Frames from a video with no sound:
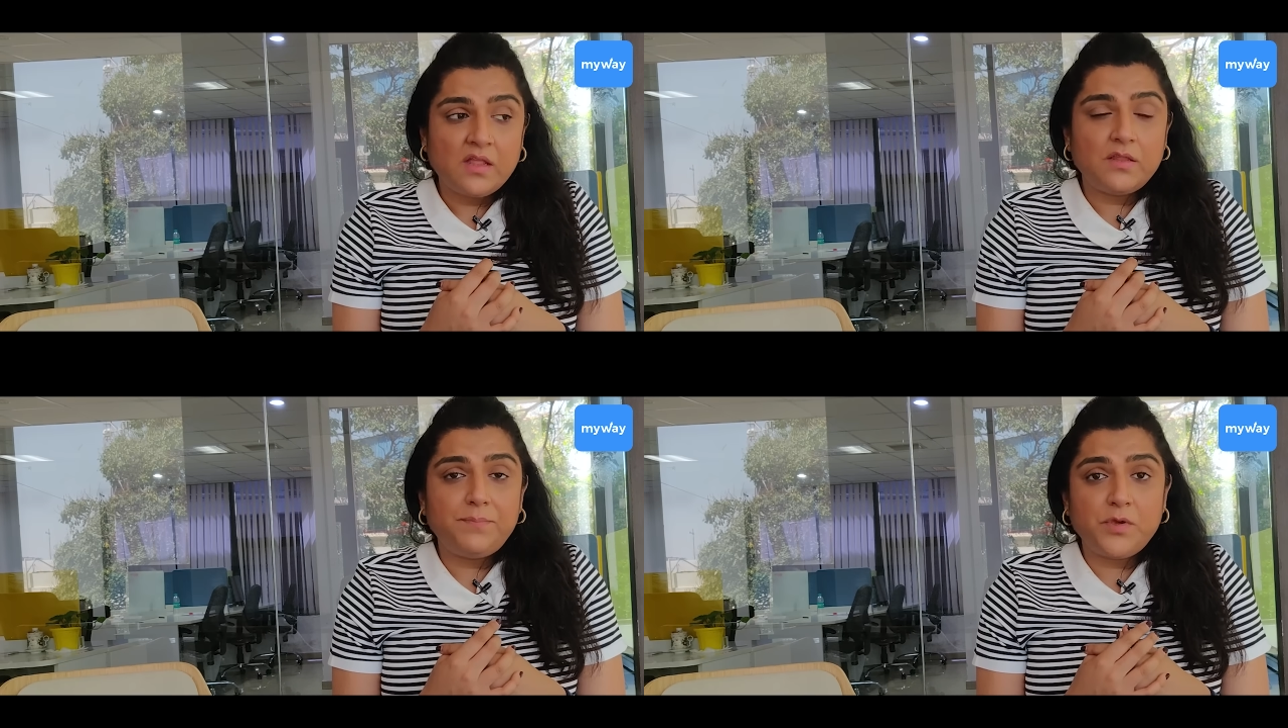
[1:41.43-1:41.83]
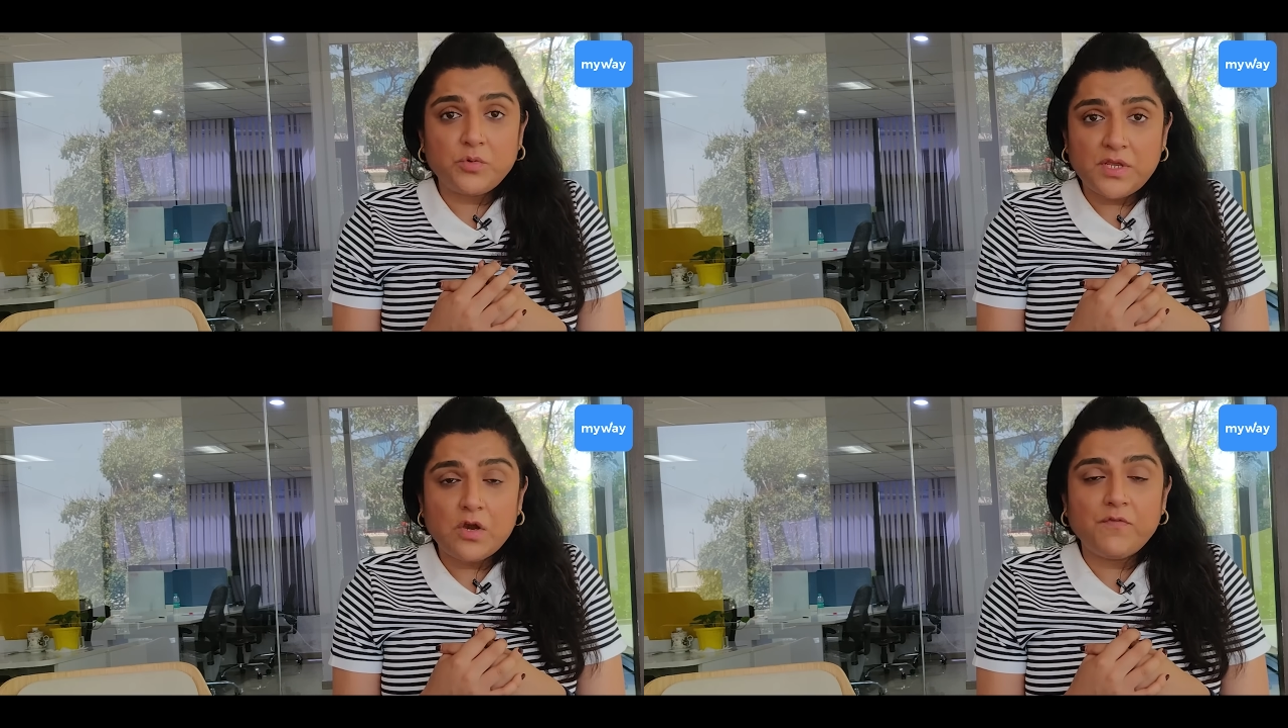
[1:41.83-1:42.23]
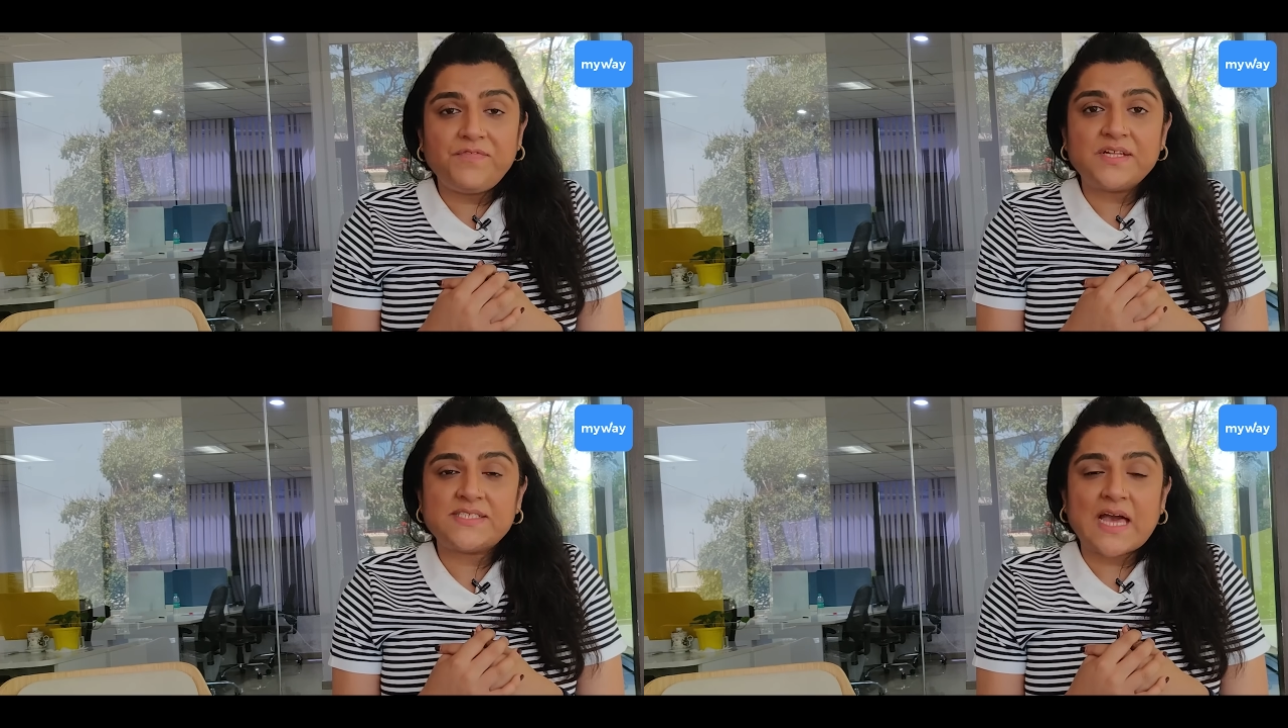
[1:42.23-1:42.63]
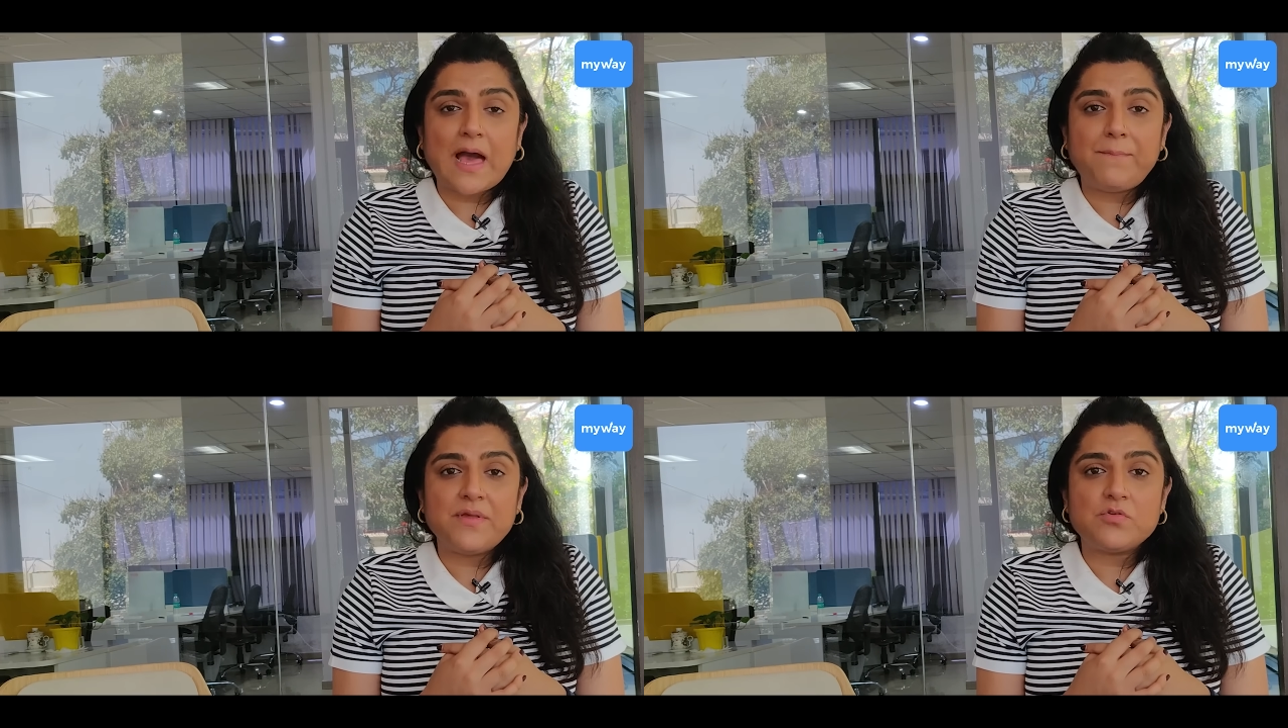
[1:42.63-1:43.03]
The beauty of this
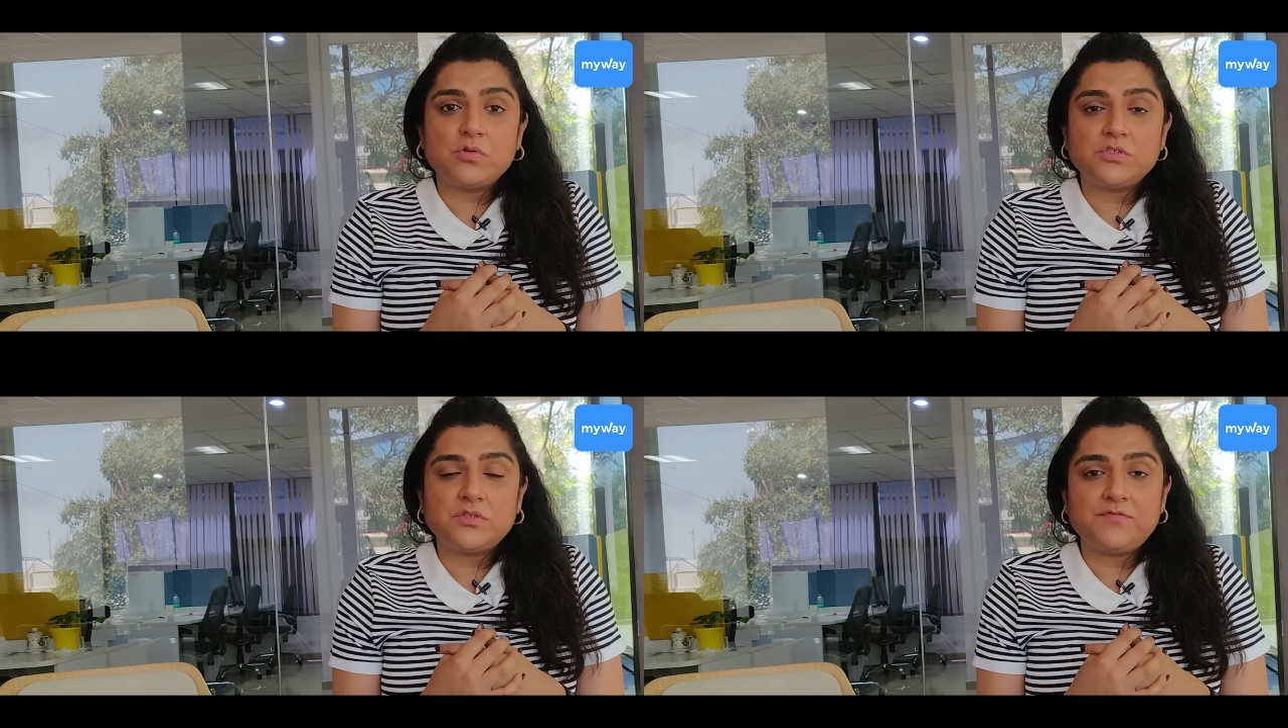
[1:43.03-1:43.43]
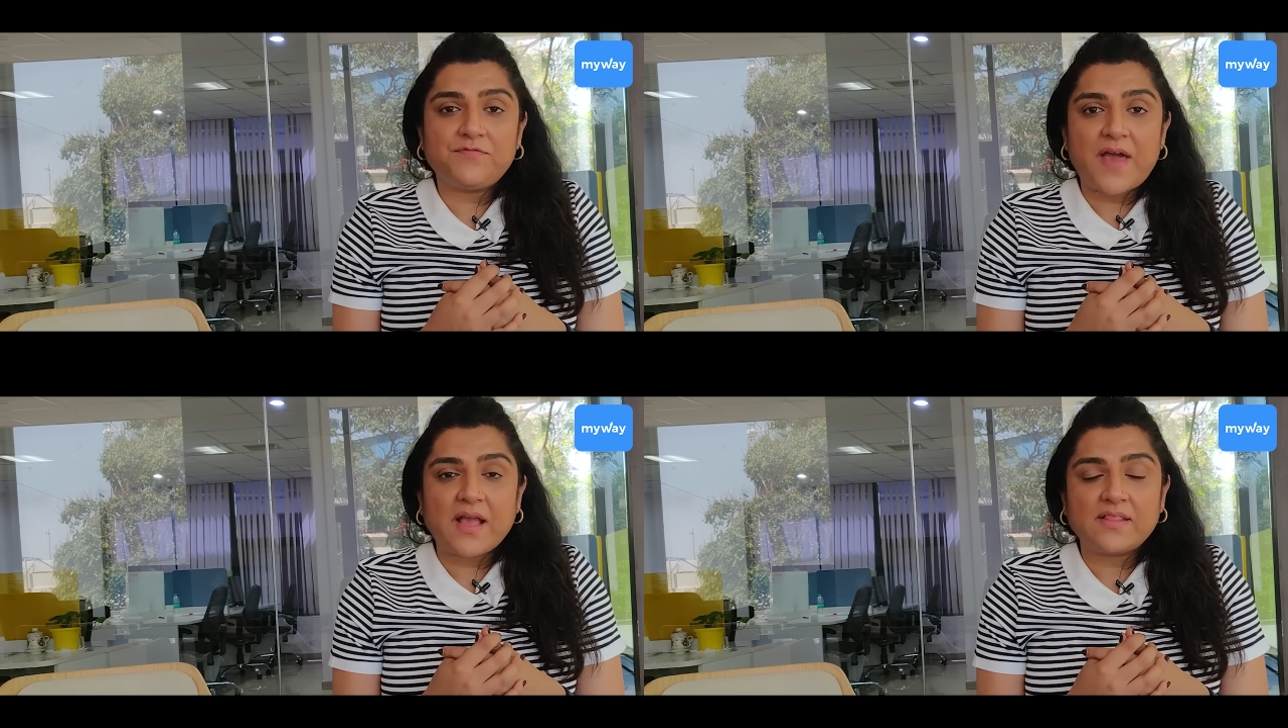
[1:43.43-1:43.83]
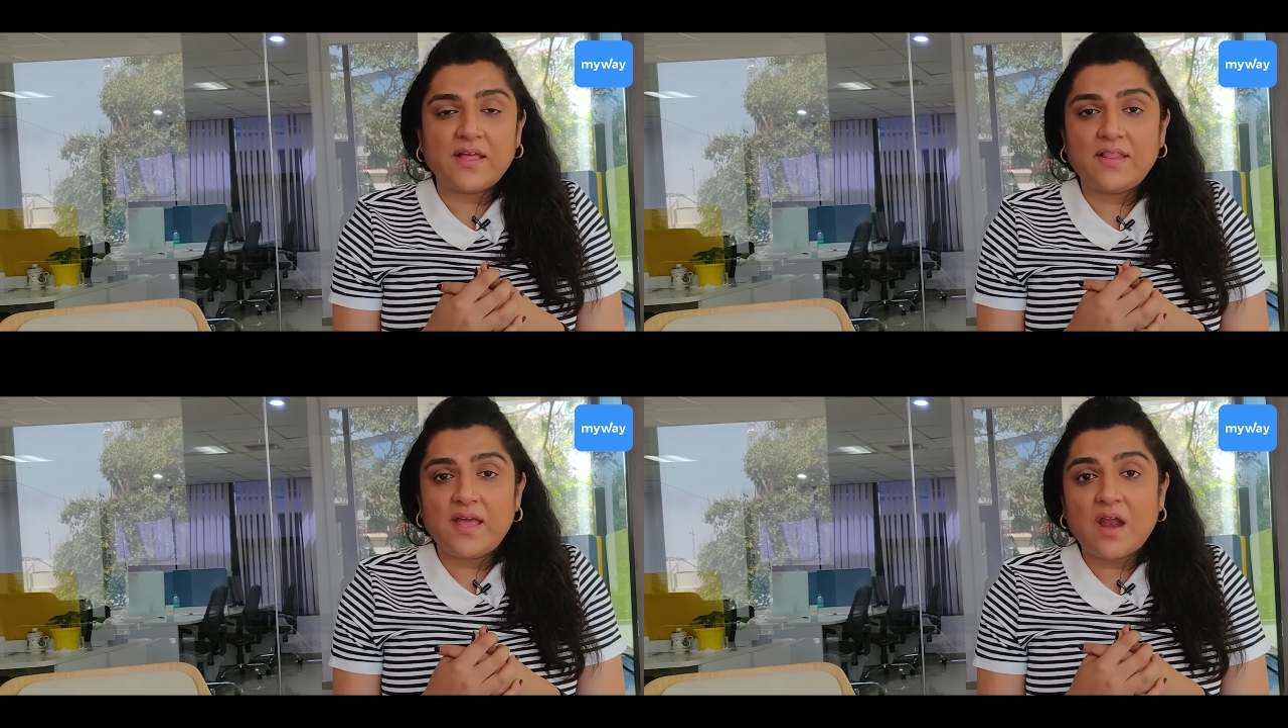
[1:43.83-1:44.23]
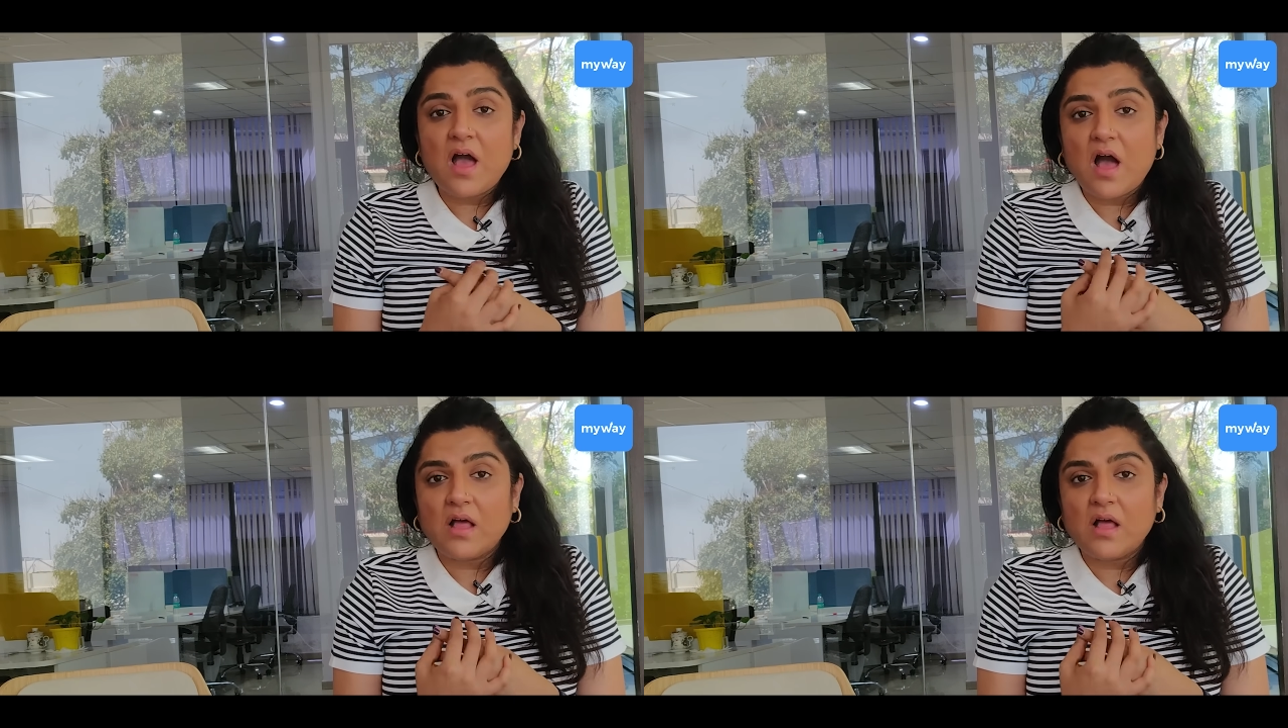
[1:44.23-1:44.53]
app is also the fact that there are